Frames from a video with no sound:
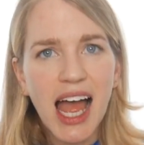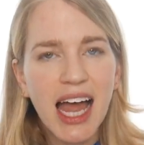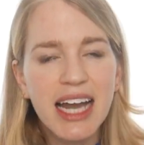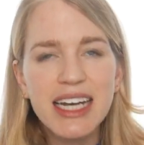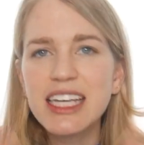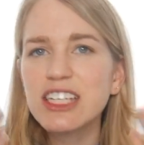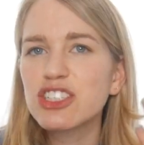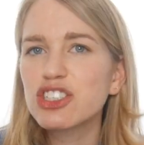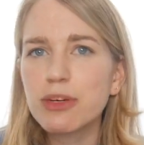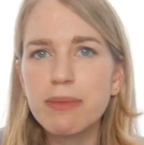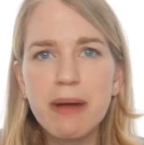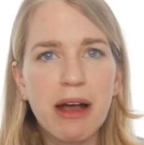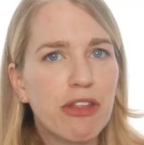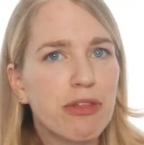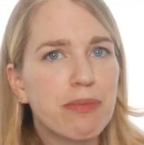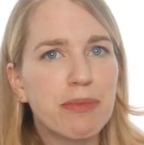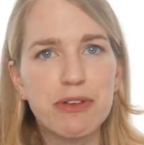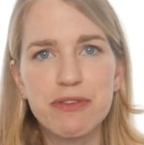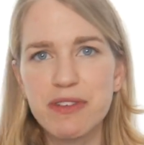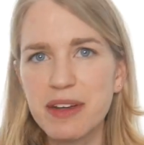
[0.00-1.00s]
and get your
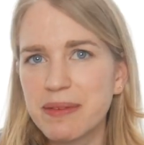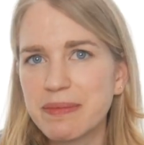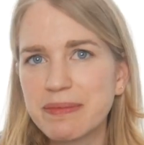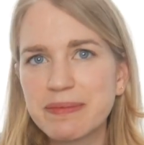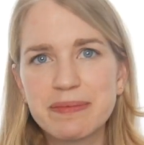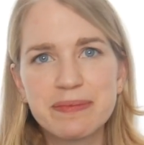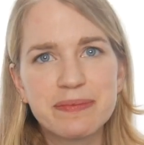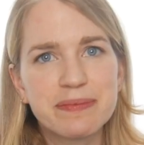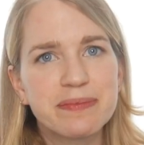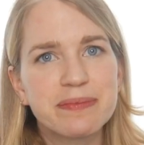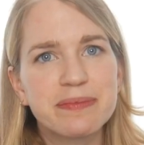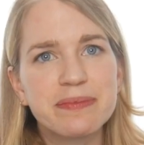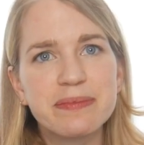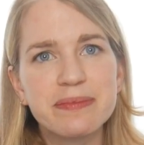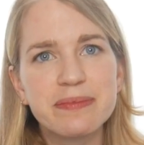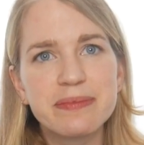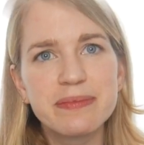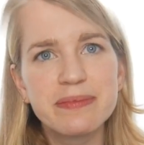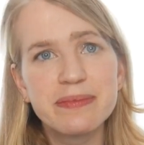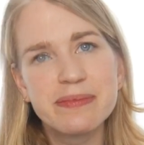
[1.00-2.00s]
mouth moving.
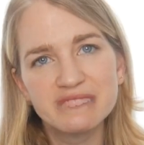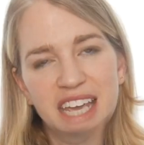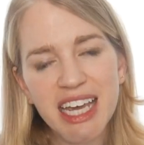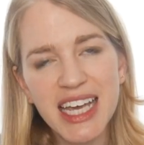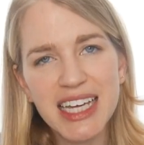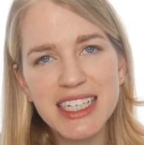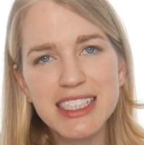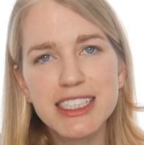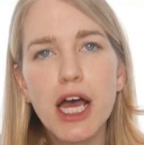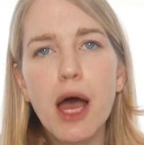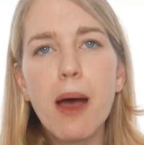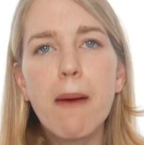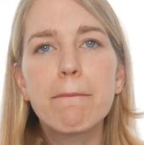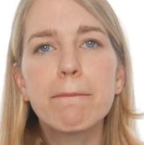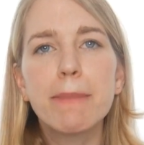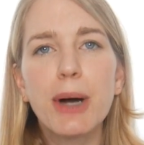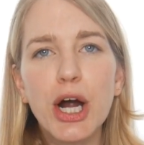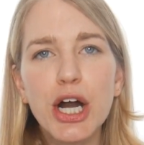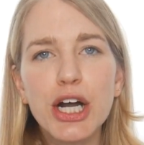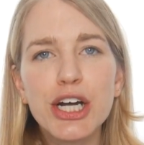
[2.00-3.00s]
Third thing is
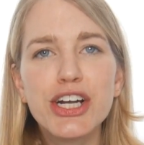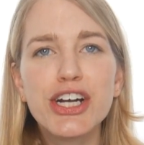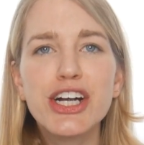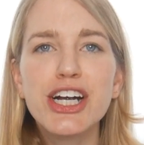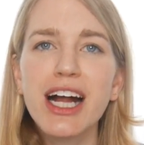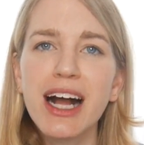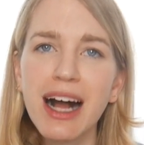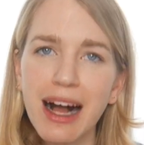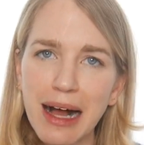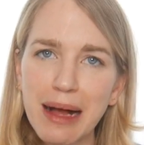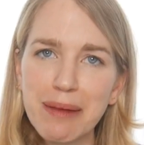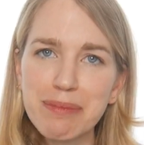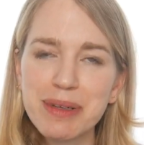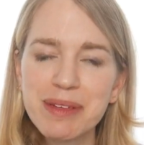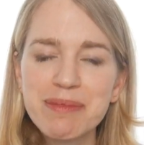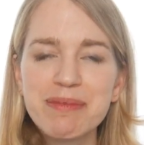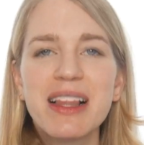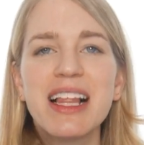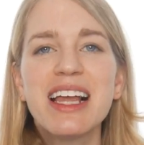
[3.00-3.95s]
partner up.